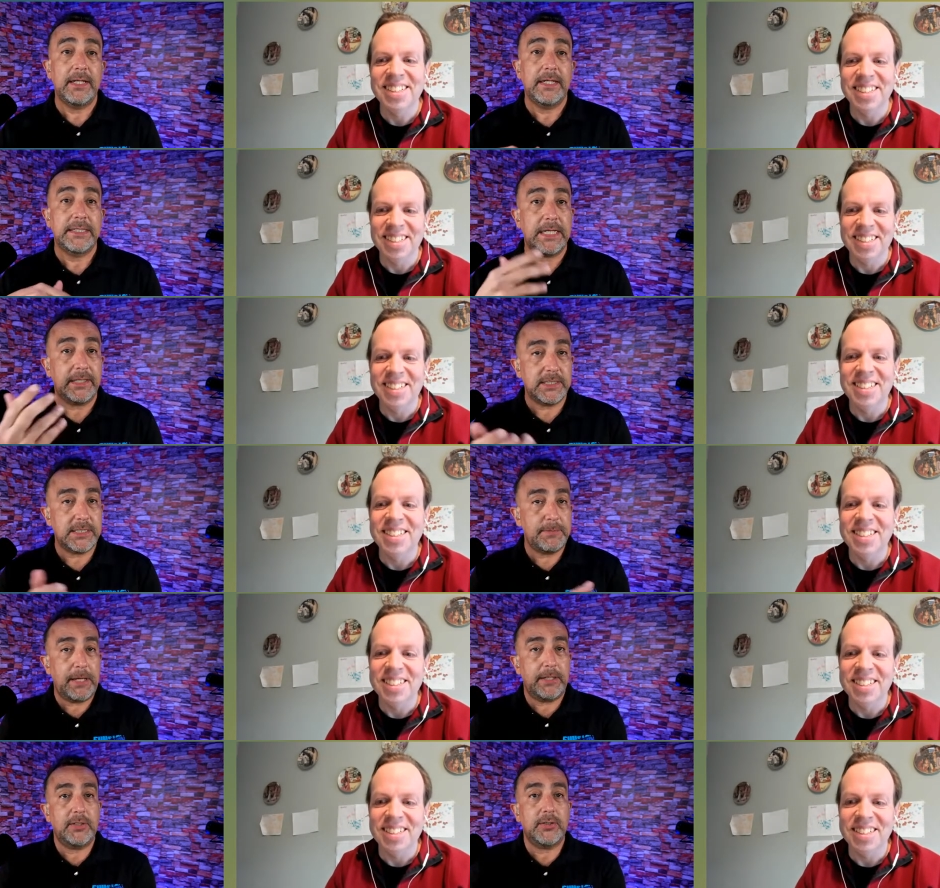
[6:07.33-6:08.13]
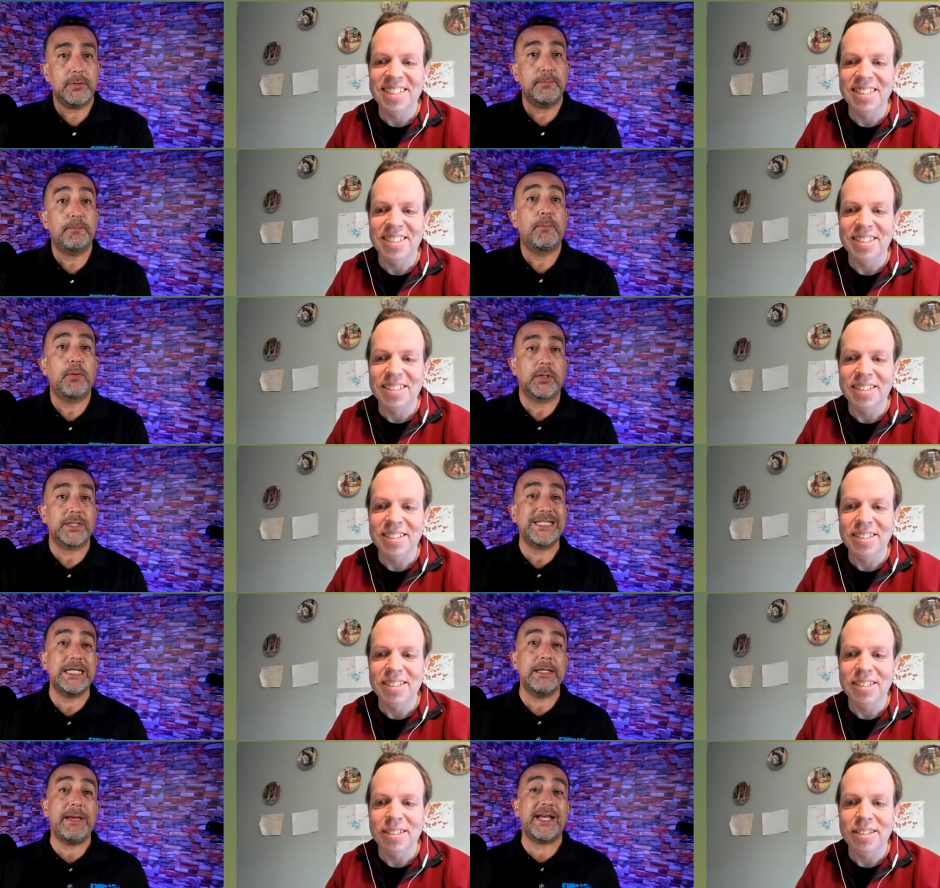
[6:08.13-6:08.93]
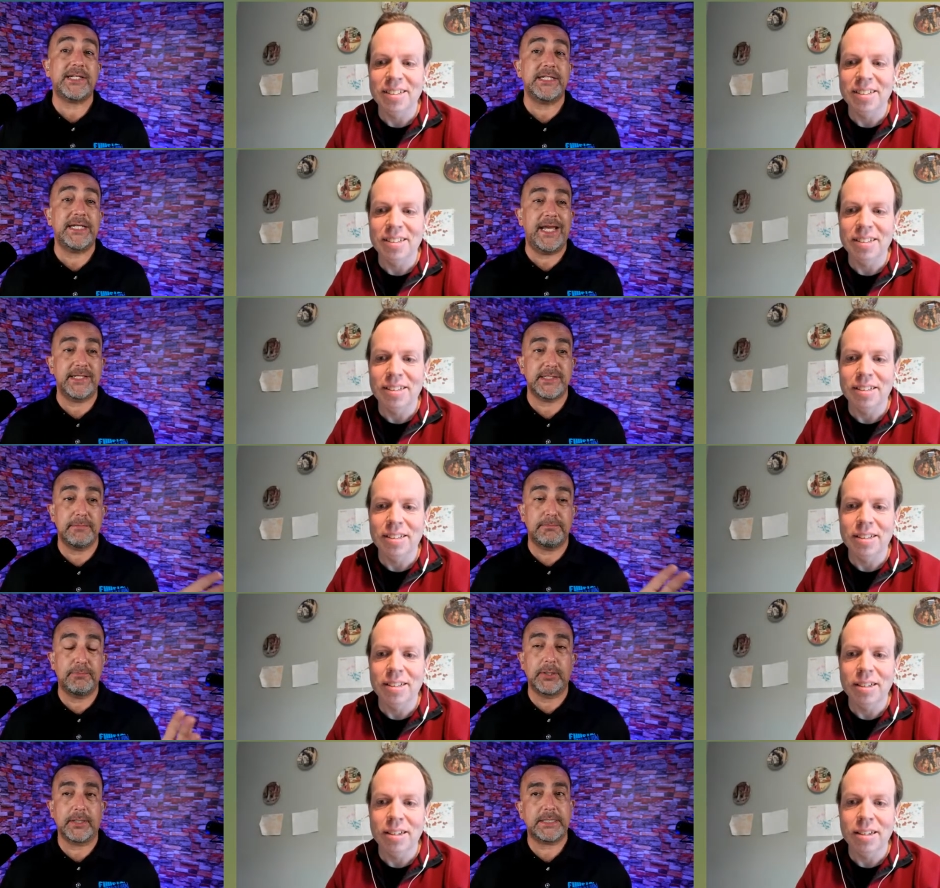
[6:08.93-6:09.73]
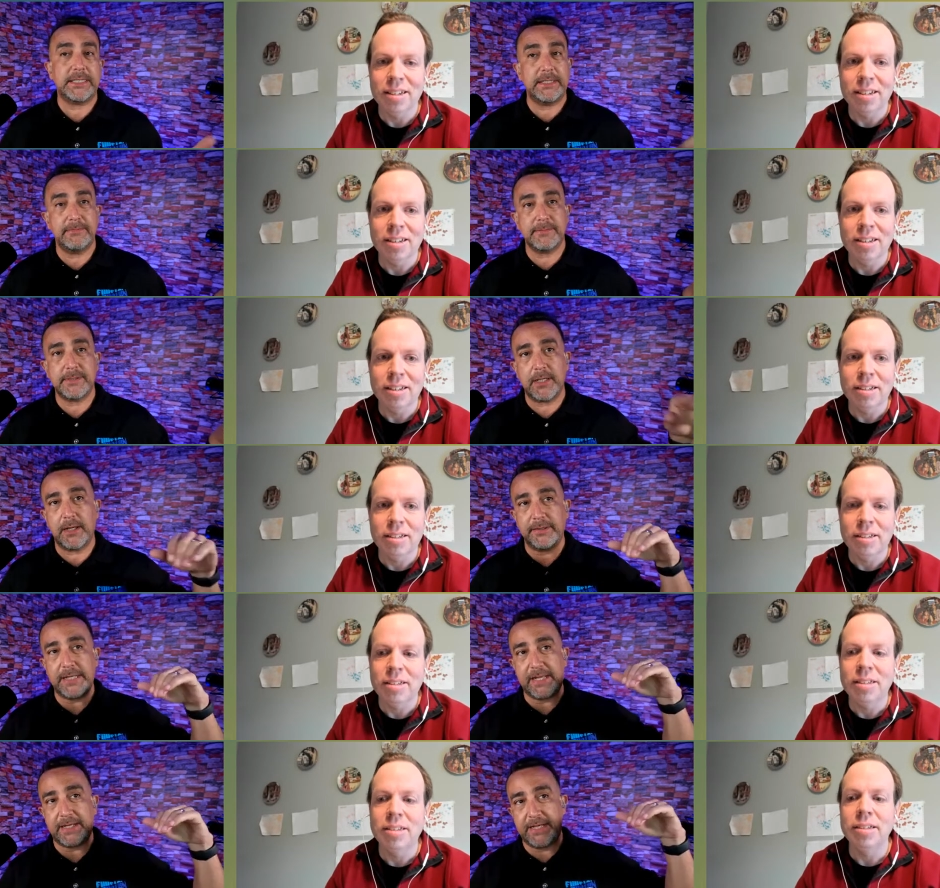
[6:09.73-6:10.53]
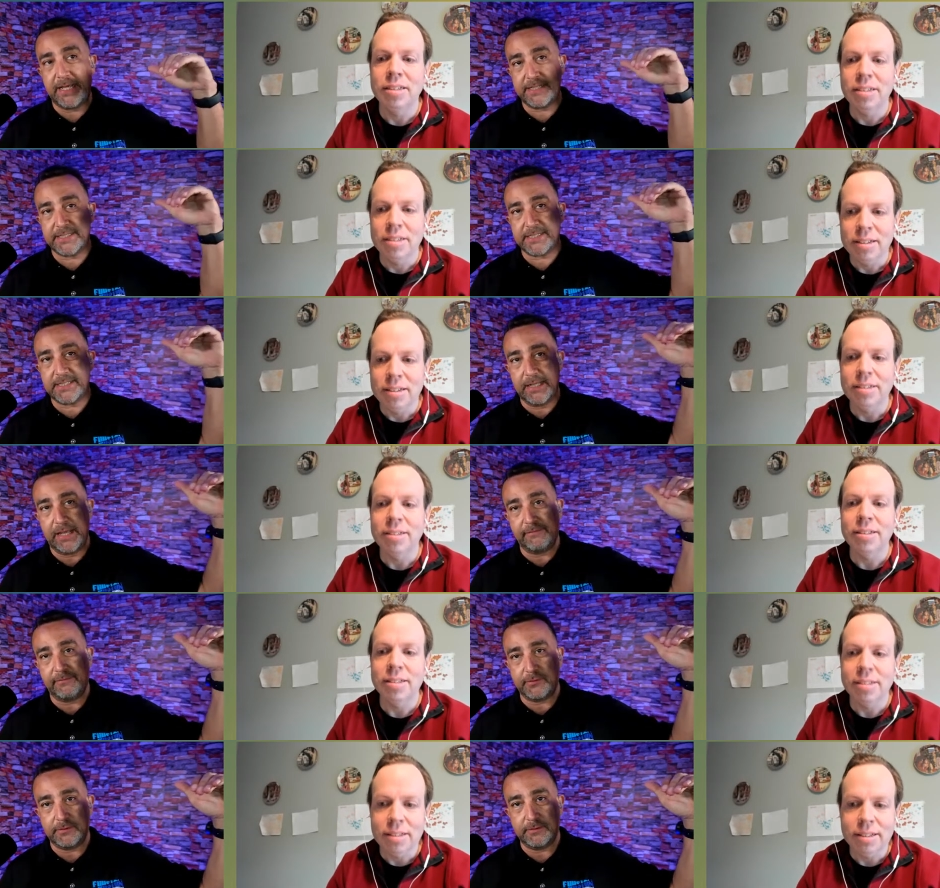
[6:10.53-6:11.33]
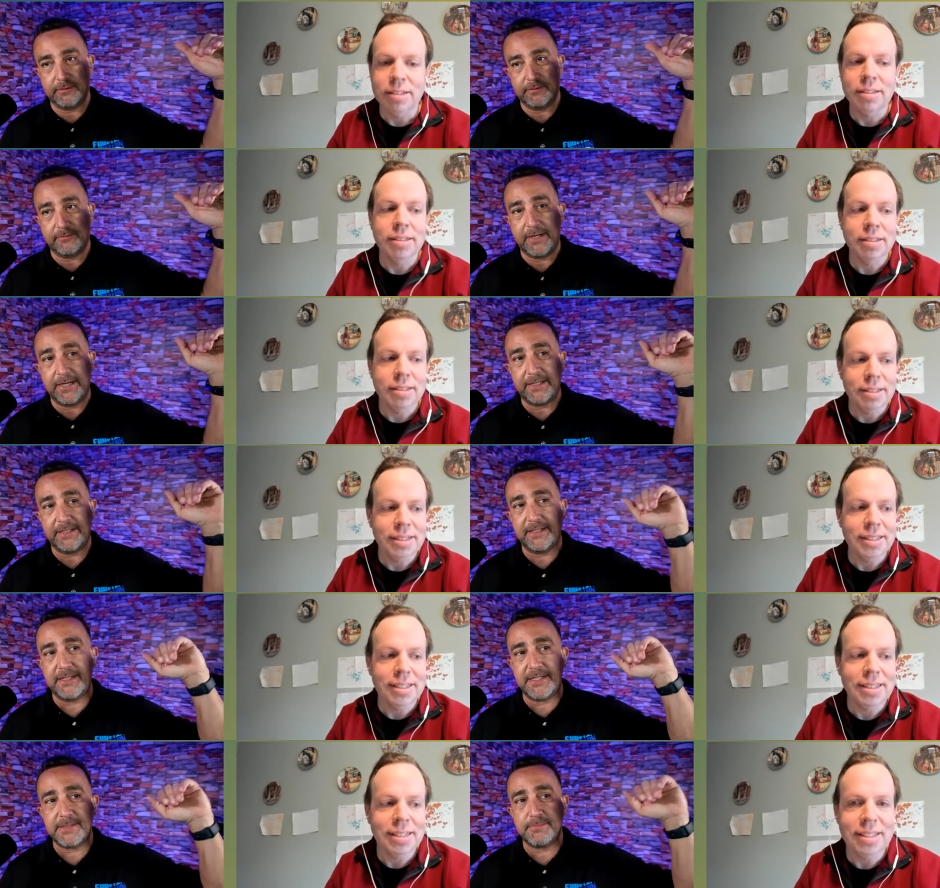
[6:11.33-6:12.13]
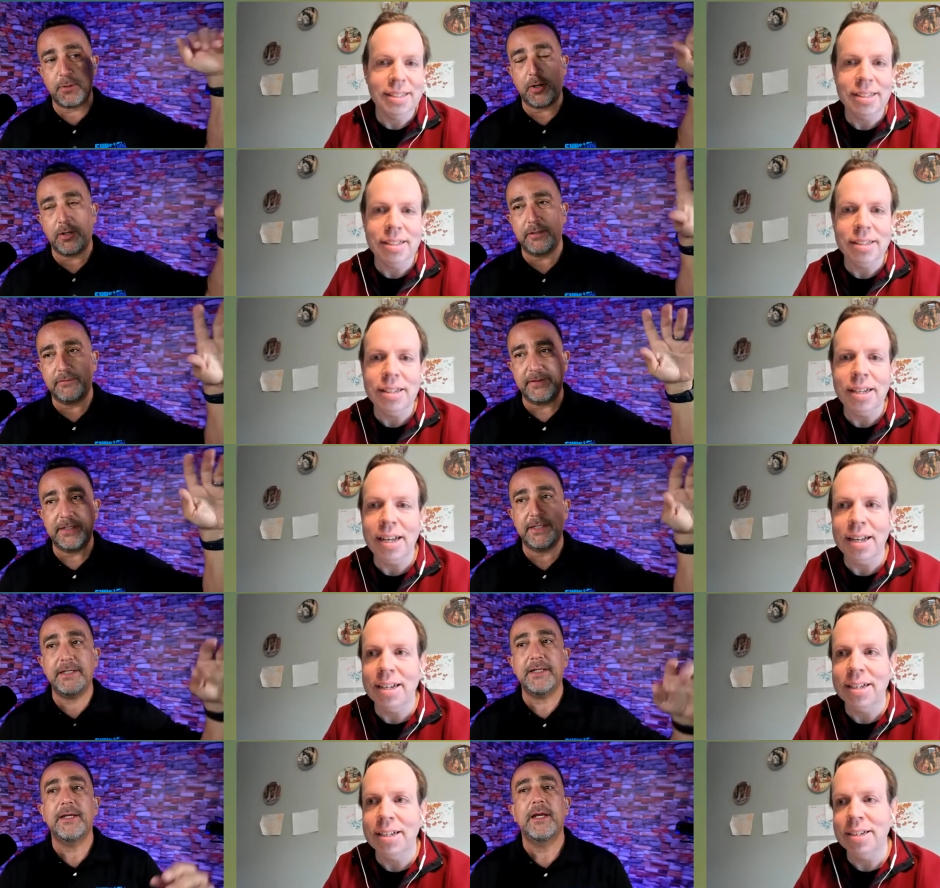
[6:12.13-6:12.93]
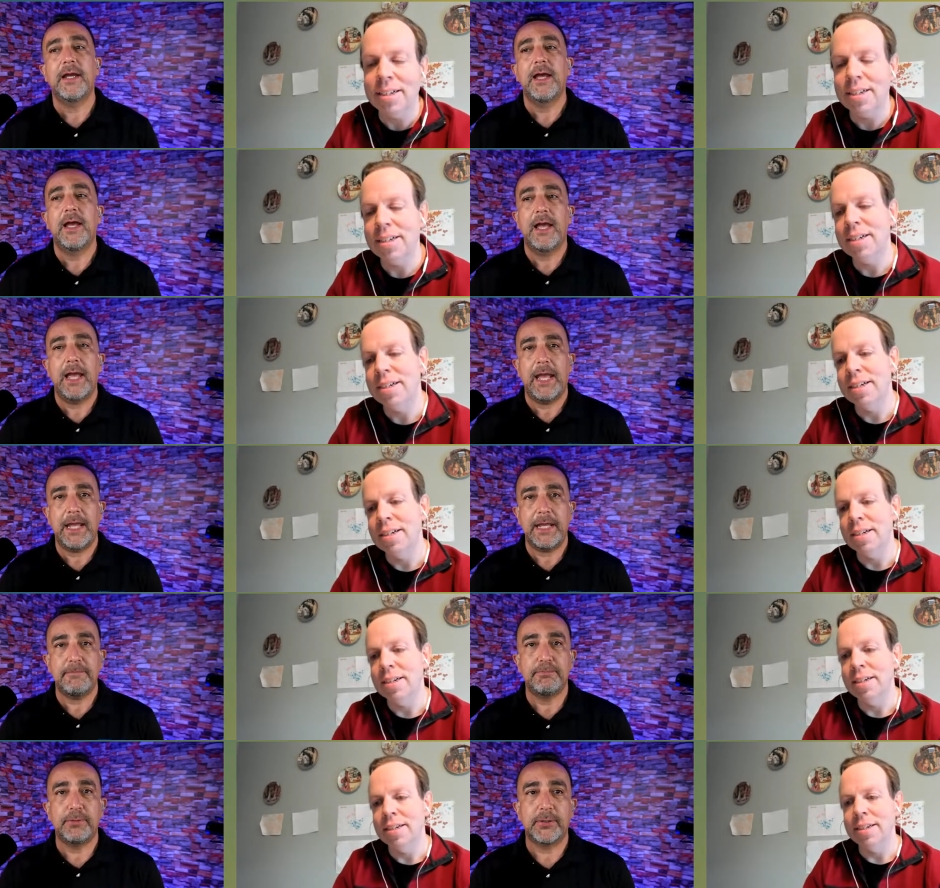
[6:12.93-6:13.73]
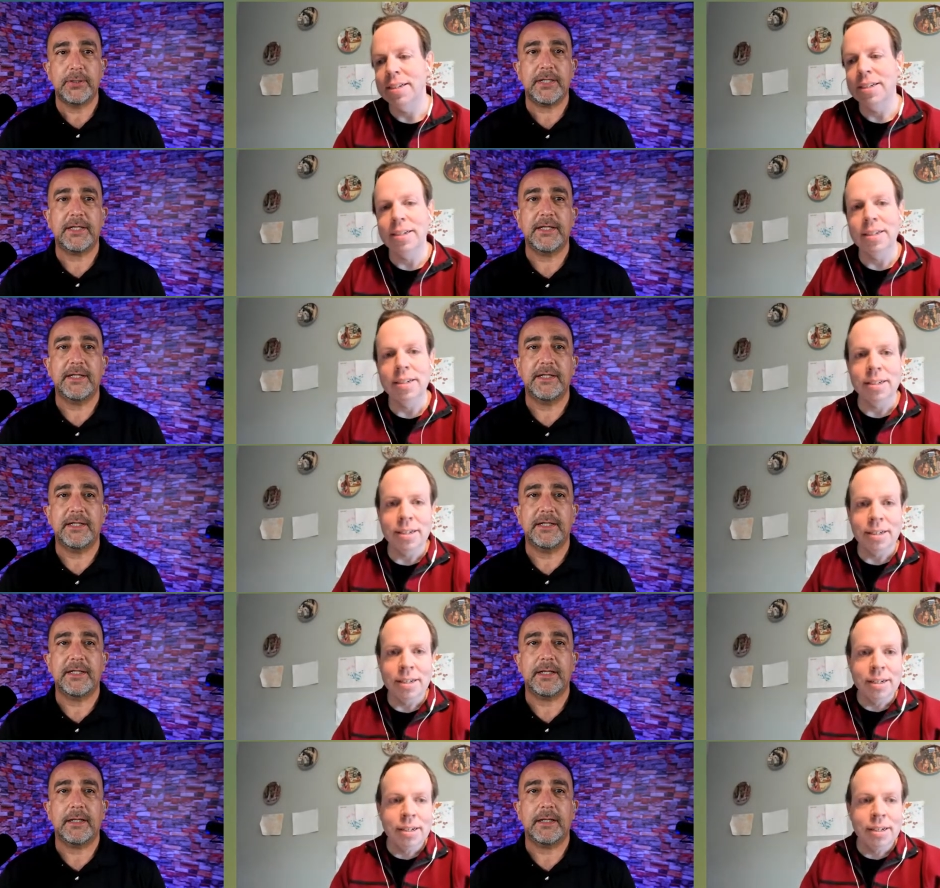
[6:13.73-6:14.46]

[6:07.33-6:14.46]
Speaker 1: tell us about your book tim actually has a book tim's gone that next level right and is part of a yeah. a book uh